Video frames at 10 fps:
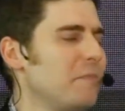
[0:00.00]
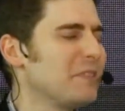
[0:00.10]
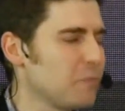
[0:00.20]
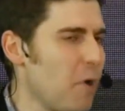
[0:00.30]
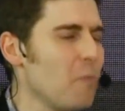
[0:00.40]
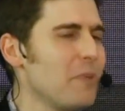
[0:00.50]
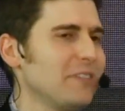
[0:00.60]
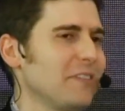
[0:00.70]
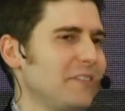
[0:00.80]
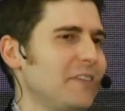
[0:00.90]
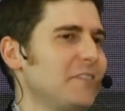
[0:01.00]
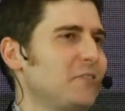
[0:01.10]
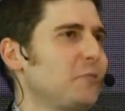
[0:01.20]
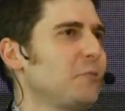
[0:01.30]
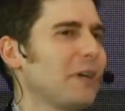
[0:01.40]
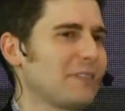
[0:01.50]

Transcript: small businesses to